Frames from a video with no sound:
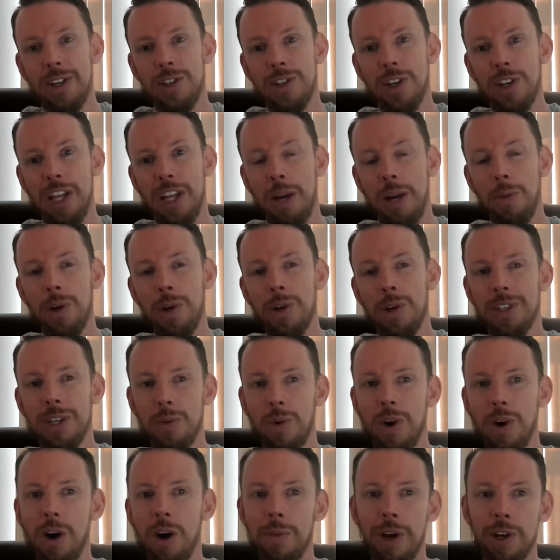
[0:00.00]
So then when you say,
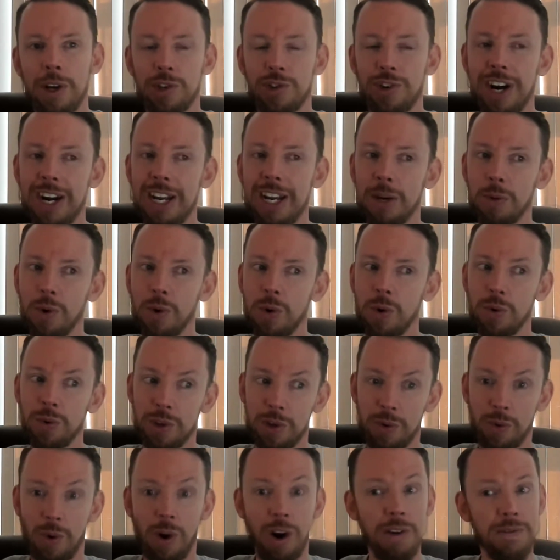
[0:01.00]
well, I'm not training, well,
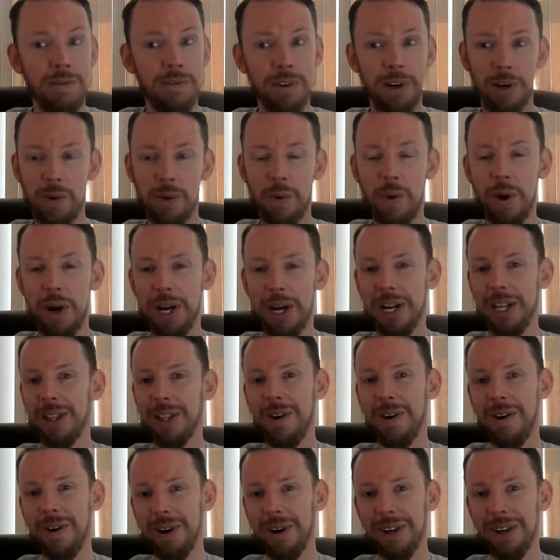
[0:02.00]
you are for quite a
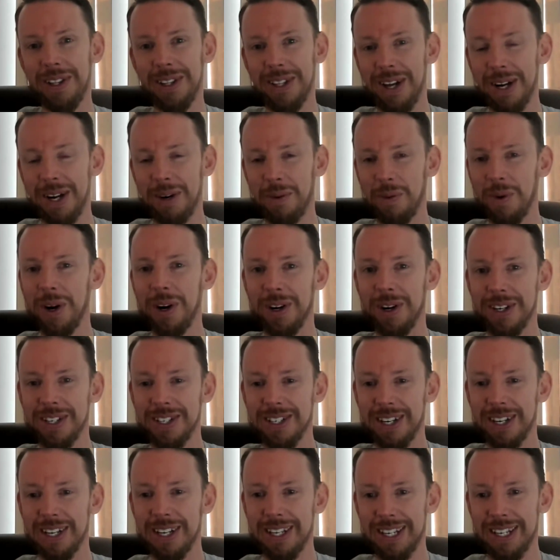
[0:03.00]
lot of
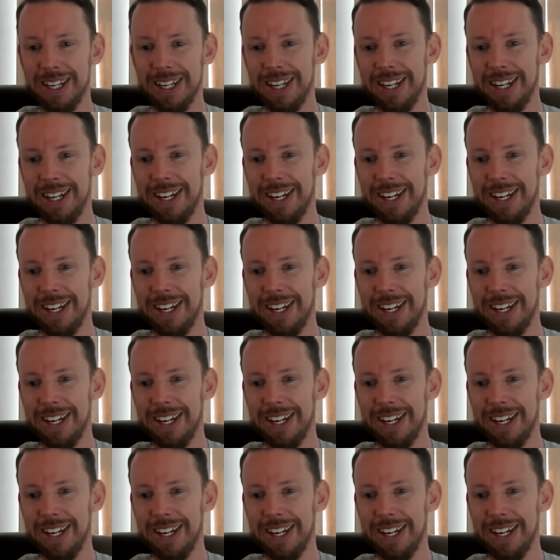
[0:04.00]
words, like